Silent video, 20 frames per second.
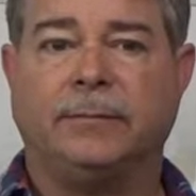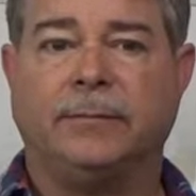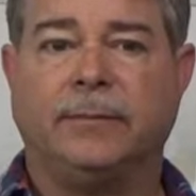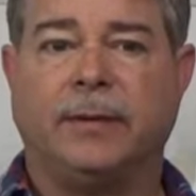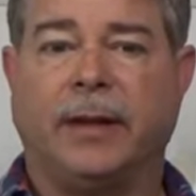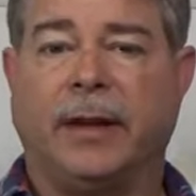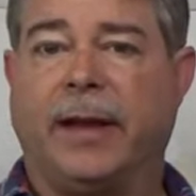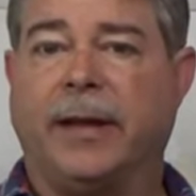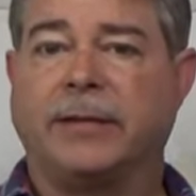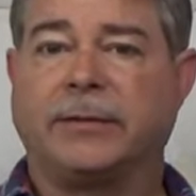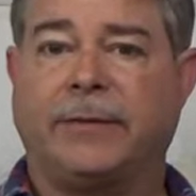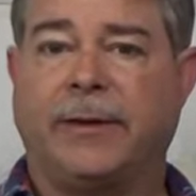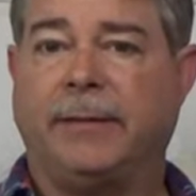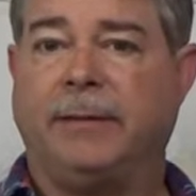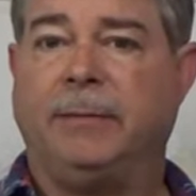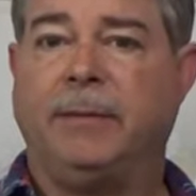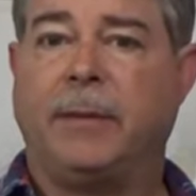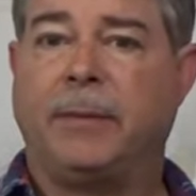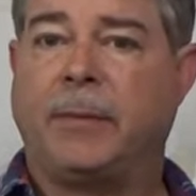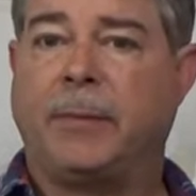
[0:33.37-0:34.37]
last
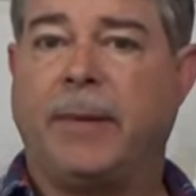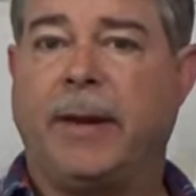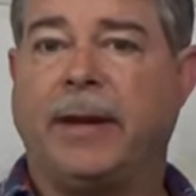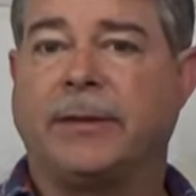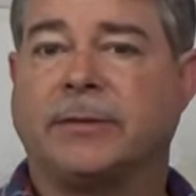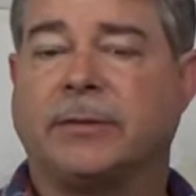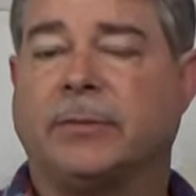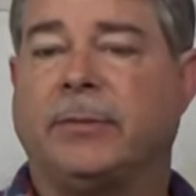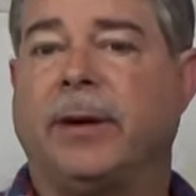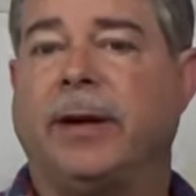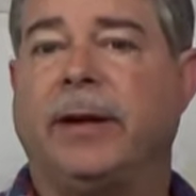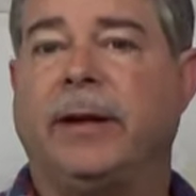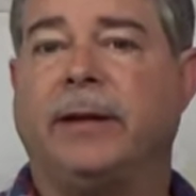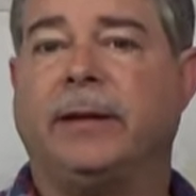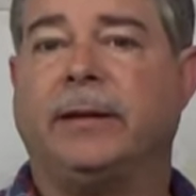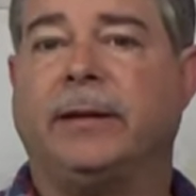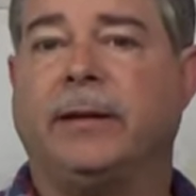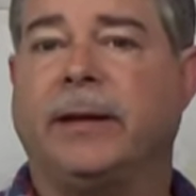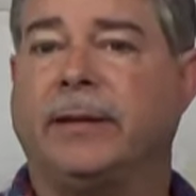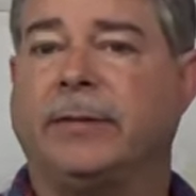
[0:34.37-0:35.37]
family member passed away
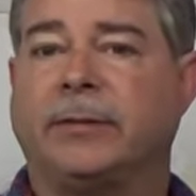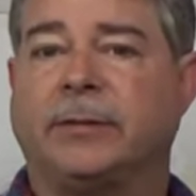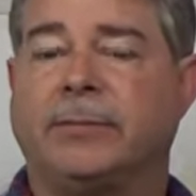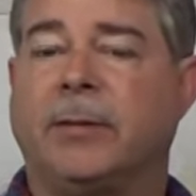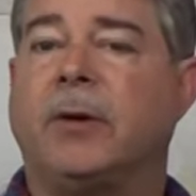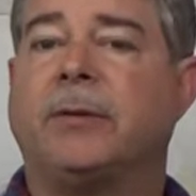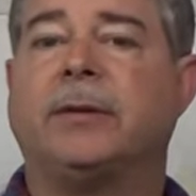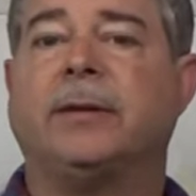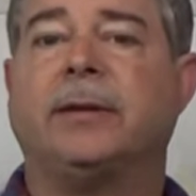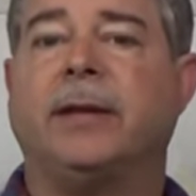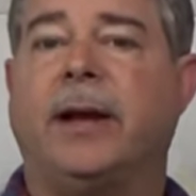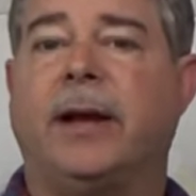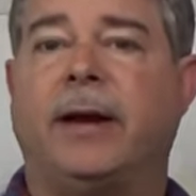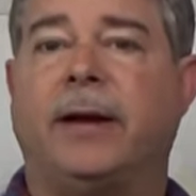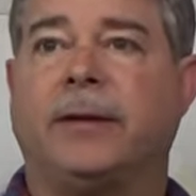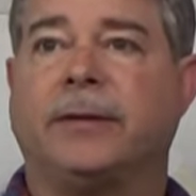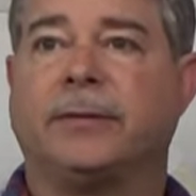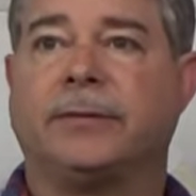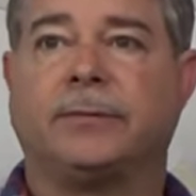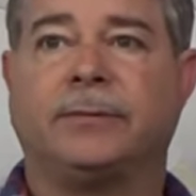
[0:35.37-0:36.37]
and they smoked in the
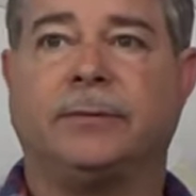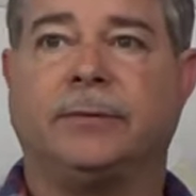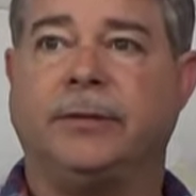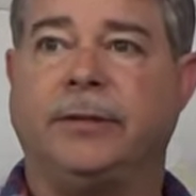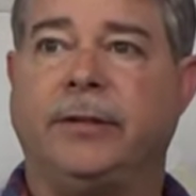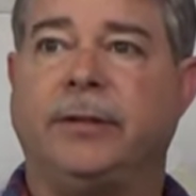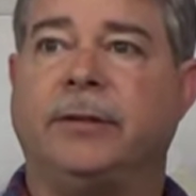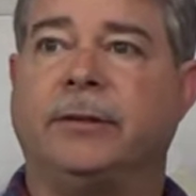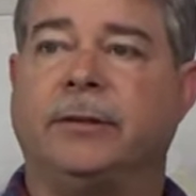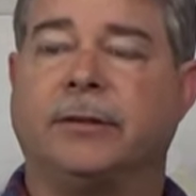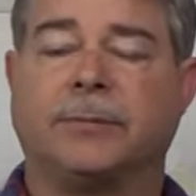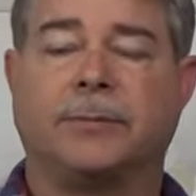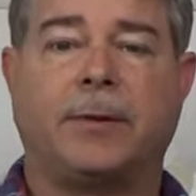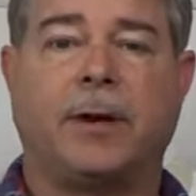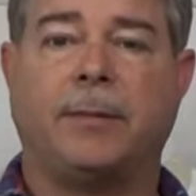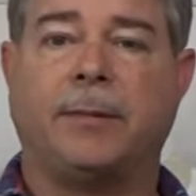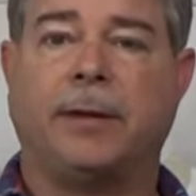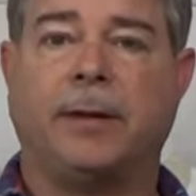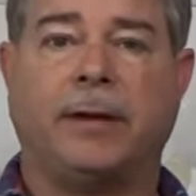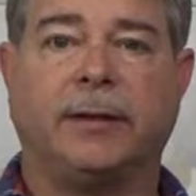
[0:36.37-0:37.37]
house for years,
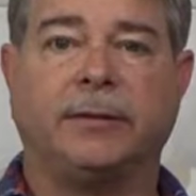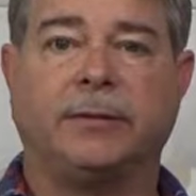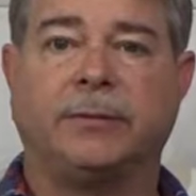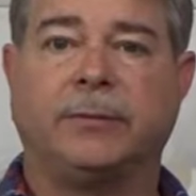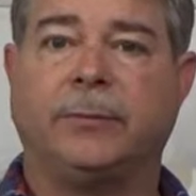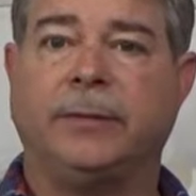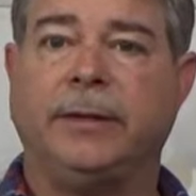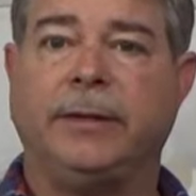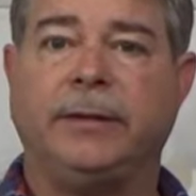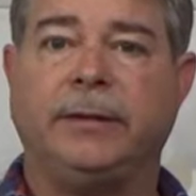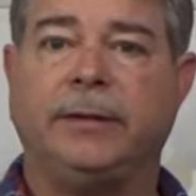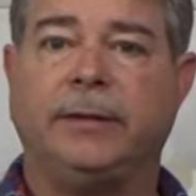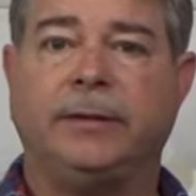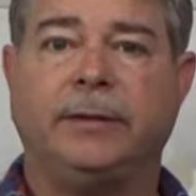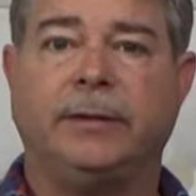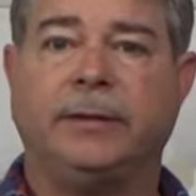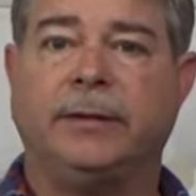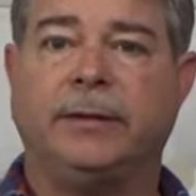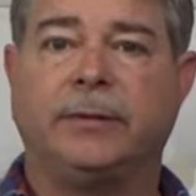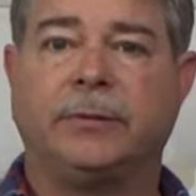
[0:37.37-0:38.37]
probably like 20,
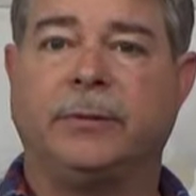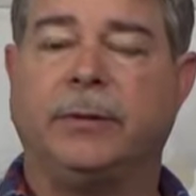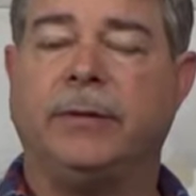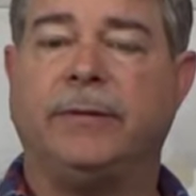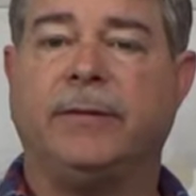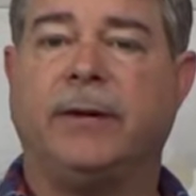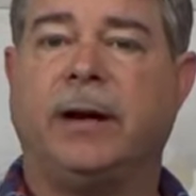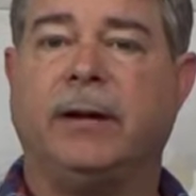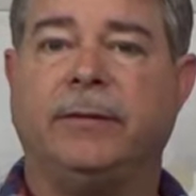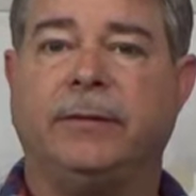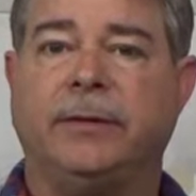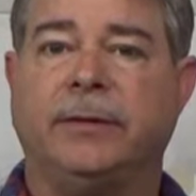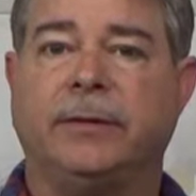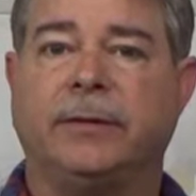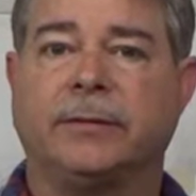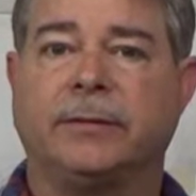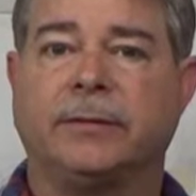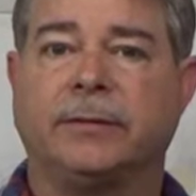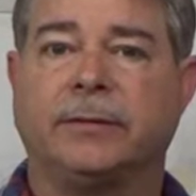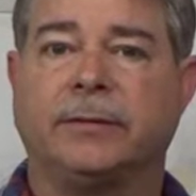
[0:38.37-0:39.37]
25
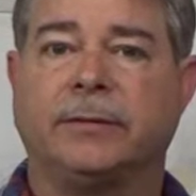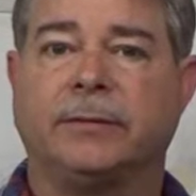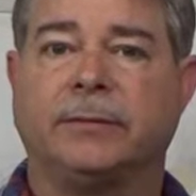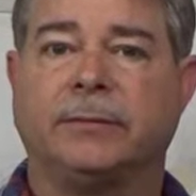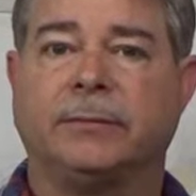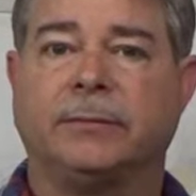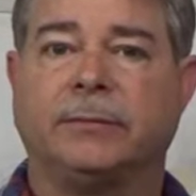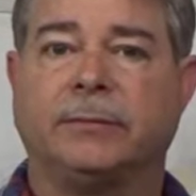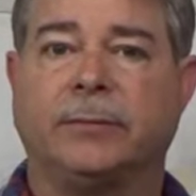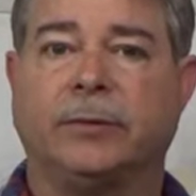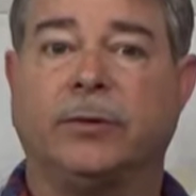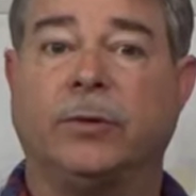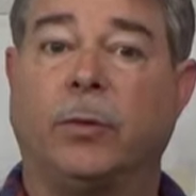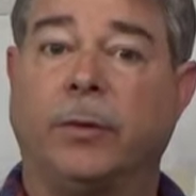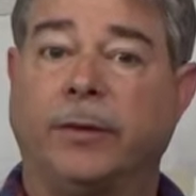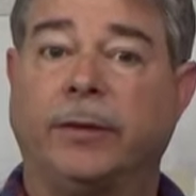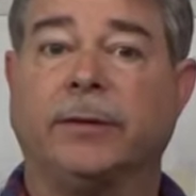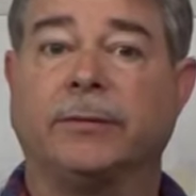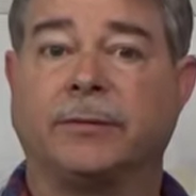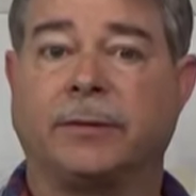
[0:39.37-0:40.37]
years with the
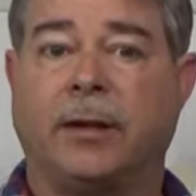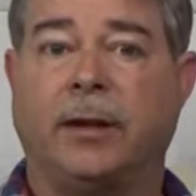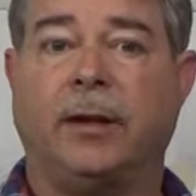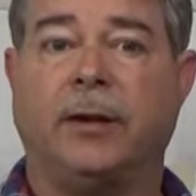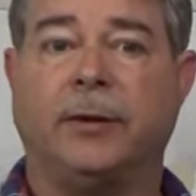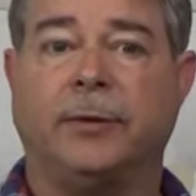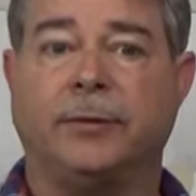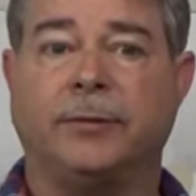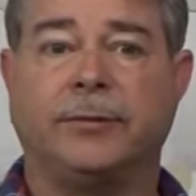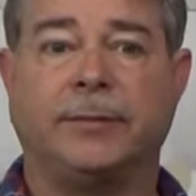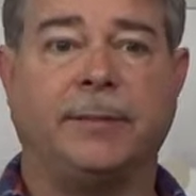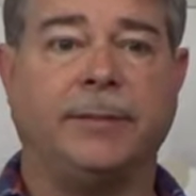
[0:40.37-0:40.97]
windows closed.